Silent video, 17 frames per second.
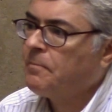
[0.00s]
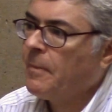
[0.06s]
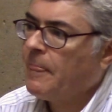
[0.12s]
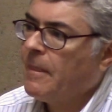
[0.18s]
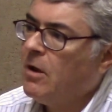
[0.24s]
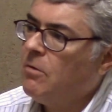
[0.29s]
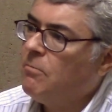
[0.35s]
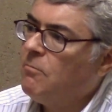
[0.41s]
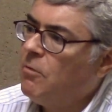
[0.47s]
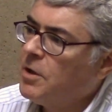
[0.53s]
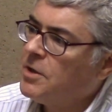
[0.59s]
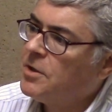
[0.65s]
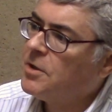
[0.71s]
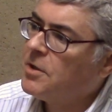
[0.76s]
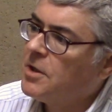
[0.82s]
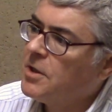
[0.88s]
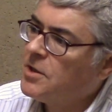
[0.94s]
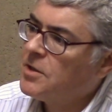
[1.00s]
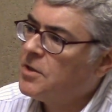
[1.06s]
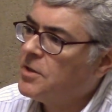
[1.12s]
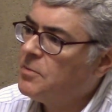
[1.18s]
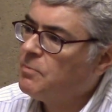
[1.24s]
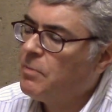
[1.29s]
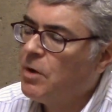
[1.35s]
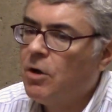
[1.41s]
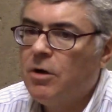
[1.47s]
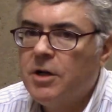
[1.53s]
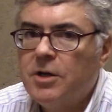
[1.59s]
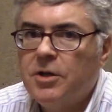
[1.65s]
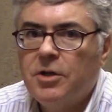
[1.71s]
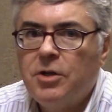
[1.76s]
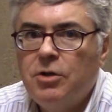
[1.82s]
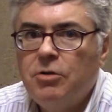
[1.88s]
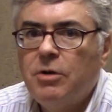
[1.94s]
One of the things that's buried in
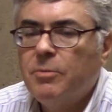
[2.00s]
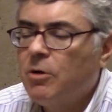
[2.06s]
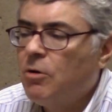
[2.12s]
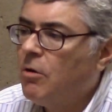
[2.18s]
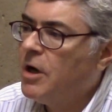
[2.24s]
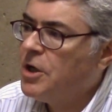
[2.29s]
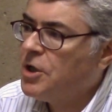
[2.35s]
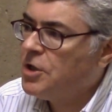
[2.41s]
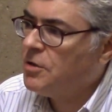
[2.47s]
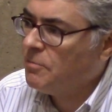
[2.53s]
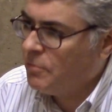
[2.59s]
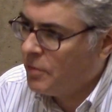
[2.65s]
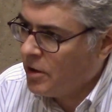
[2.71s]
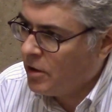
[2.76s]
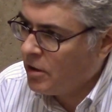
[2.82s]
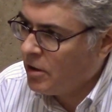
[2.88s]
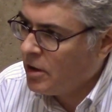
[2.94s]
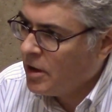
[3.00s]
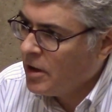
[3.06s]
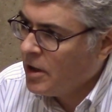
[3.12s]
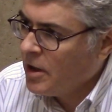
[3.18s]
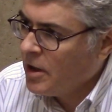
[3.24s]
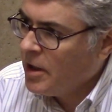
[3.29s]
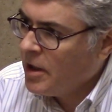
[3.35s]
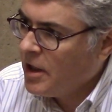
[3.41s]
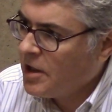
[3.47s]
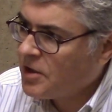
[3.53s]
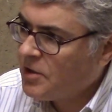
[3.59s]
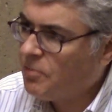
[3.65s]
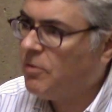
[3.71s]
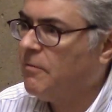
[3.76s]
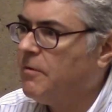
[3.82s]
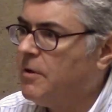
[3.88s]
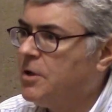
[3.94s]
the new immigration bill is a
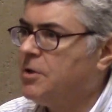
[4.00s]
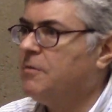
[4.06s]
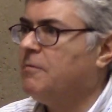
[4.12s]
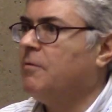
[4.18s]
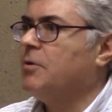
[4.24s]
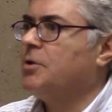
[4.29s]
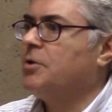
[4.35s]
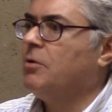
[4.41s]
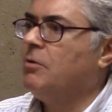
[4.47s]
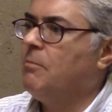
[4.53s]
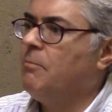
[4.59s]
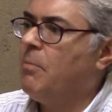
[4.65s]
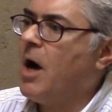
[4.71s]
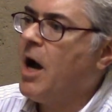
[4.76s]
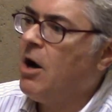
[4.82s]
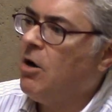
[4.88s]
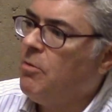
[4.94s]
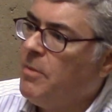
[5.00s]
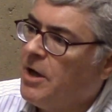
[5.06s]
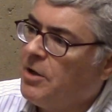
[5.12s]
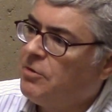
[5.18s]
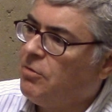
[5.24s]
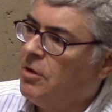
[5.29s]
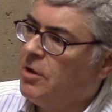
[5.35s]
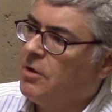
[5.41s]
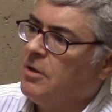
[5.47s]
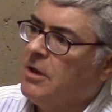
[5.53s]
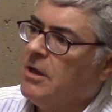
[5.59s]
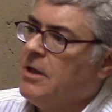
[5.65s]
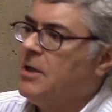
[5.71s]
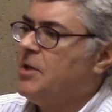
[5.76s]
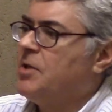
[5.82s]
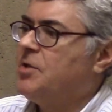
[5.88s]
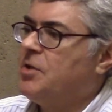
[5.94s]
provision for certain biometric
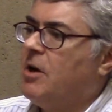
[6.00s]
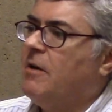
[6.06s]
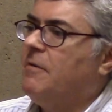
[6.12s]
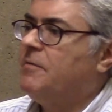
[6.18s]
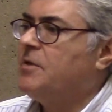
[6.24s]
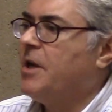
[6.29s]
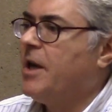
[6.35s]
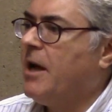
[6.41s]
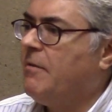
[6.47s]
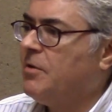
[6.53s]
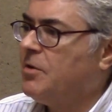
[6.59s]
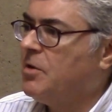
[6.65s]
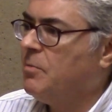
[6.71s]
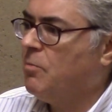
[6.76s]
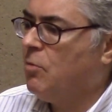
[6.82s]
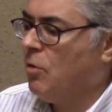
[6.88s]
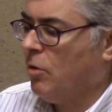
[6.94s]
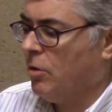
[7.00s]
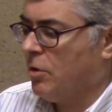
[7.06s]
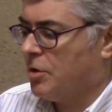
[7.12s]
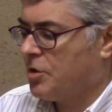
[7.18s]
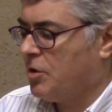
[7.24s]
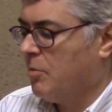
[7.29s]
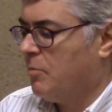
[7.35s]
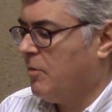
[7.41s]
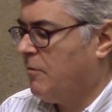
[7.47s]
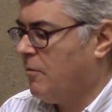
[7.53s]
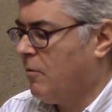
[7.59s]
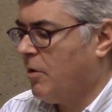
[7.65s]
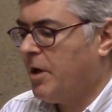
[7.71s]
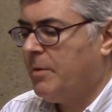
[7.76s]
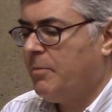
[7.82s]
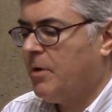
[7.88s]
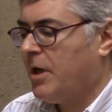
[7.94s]
stuff to have at the border. So before
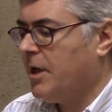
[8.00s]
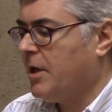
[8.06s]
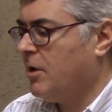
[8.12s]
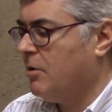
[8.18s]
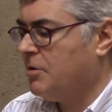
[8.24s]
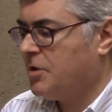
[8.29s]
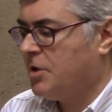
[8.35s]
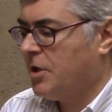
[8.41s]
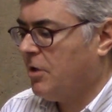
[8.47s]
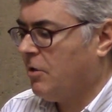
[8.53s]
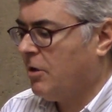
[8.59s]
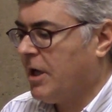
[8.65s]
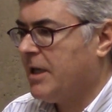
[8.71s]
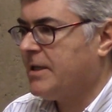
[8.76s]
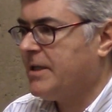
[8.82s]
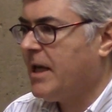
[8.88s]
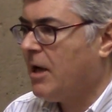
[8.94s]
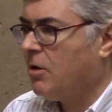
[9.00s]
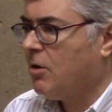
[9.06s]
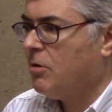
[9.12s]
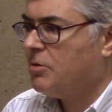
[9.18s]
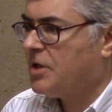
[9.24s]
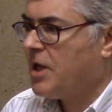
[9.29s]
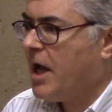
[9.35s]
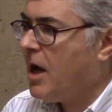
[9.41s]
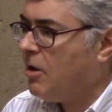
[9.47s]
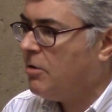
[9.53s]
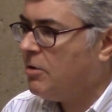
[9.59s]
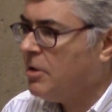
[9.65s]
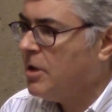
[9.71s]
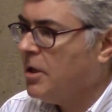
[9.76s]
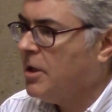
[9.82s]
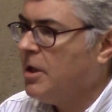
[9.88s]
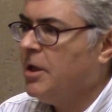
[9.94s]
anybody goes in or goes out,
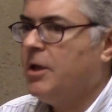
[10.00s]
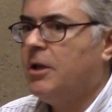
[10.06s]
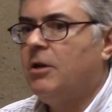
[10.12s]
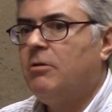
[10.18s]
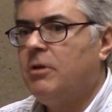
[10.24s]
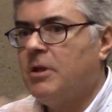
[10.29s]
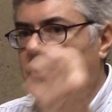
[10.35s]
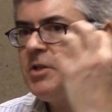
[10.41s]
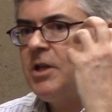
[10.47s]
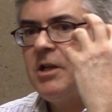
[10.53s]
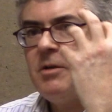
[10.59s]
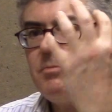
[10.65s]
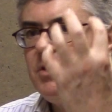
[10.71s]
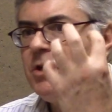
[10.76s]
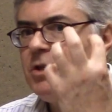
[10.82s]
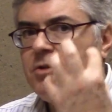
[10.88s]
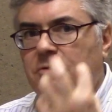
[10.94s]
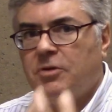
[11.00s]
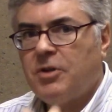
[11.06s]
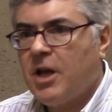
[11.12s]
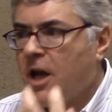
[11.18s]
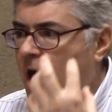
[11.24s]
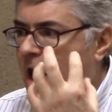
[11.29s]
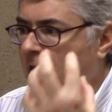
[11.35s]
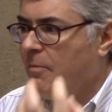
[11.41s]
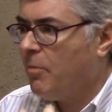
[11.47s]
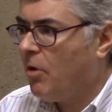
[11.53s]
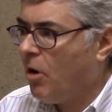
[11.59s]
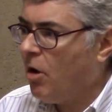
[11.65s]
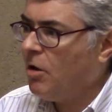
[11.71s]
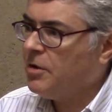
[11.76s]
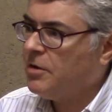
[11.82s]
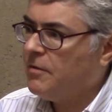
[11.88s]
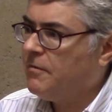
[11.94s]
let's take a picture of the
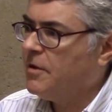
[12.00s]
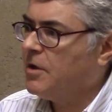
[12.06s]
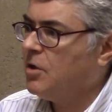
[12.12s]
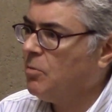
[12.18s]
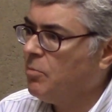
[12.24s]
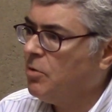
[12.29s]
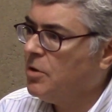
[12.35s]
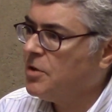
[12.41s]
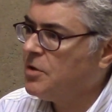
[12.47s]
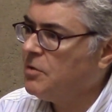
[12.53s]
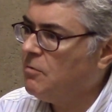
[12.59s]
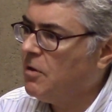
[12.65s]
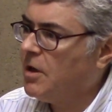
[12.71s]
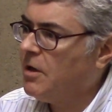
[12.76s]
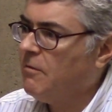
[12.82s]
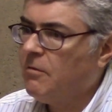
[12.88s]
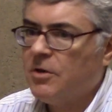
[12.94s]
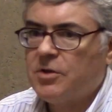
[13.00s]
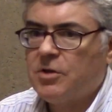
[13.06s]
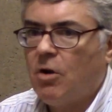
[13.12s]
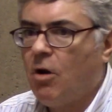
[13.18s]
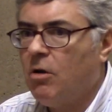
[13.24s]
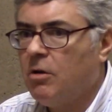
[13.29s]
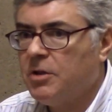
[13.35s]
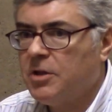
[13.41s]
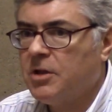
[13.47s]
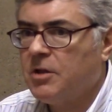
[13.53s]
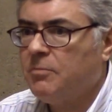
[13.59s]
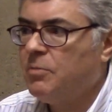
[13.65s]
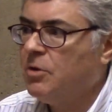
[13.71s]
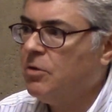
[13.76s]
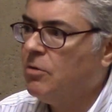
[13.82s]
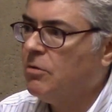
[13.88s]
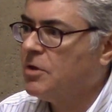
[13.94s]
eyeball and the fingerprints and whatever. It's all in the
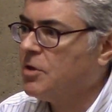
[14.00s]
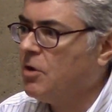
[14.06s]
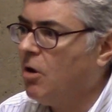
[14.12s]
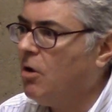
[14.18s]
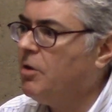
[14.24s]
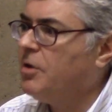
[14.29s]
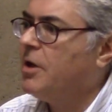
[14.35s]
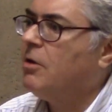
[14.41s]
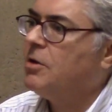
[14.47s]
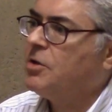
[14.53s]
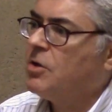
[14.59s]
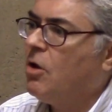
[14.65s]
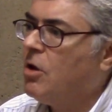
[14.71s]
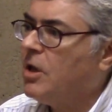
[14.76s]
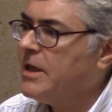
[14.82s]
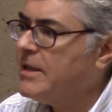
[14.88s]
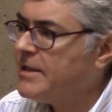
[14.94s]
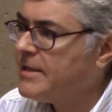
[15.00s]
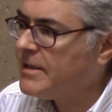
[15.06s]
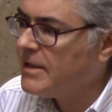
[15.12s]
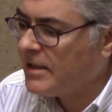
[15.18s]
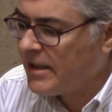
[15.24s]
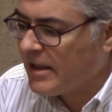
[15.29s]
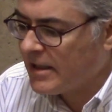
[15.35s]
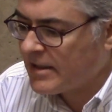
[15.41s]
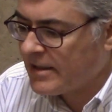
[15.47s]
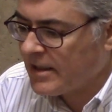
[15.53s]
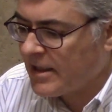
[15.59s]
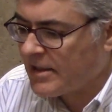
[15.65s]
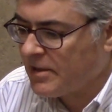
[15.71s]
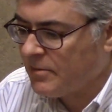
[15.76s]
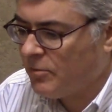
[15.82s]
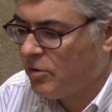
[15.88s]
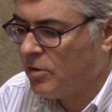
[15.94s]
computer. It's all there. It's all instantly
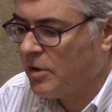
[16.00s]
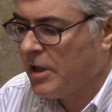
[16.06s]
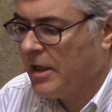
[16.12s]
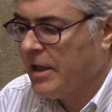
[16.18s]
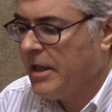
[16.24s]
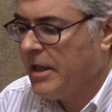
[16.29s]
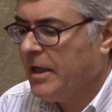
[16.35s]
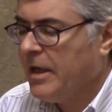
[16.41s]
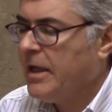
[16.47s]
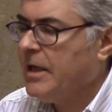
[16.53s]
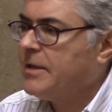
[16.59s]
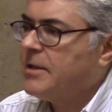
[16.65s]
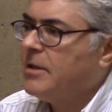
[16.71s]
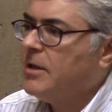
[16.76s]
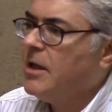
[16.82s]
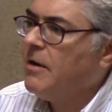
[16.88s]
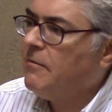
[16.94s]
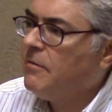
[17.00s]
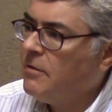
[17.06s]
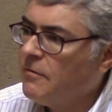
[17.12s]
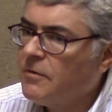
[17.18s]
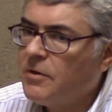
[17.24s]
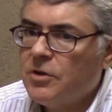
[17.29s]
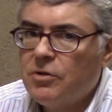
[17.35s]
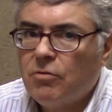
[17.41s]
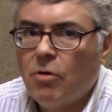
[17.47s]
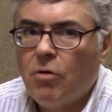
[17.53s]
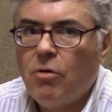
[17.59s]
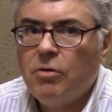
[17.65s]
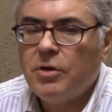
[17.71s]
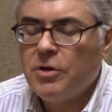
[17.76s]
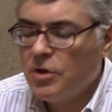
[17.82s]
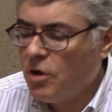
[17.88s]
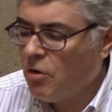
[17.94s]
accessible. It's a level of control
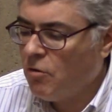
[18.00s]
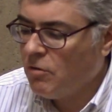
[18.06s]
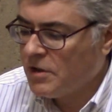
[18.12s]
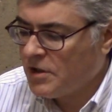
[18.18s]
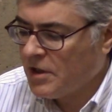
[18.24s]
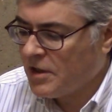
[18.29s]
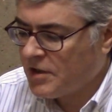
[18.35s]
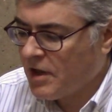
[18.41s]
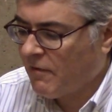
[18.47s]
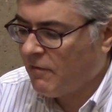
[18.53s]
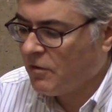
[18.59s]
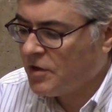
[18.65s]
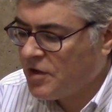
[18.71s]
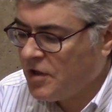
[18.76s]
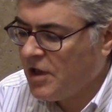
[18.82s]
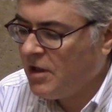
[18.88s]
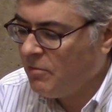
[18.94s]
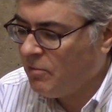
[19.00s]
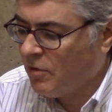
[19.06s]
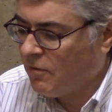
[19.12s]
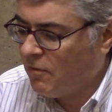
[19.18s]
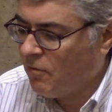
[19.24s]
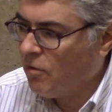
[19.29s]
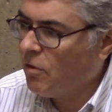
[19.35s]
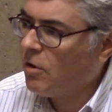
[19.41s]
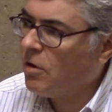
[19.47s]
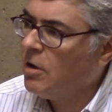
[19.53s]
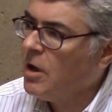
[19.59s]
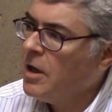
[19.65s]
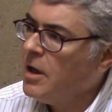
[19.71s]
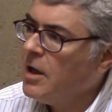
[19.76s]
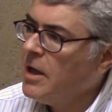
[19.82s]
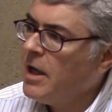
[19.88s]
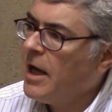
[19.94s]
that no one has ever seen before.
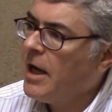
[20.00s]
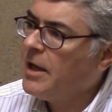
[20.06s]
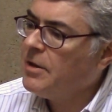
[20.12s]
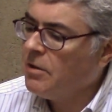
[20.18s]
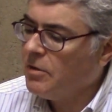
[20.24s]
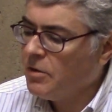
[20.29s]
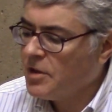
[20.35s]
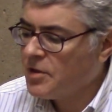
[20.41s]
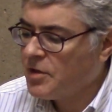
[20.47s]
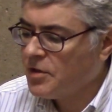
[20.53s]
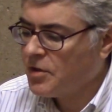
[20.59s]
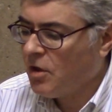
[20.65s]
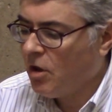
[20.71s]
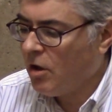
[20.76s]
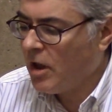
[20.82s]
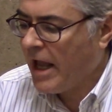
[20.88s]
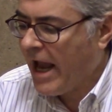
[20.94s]
And this is all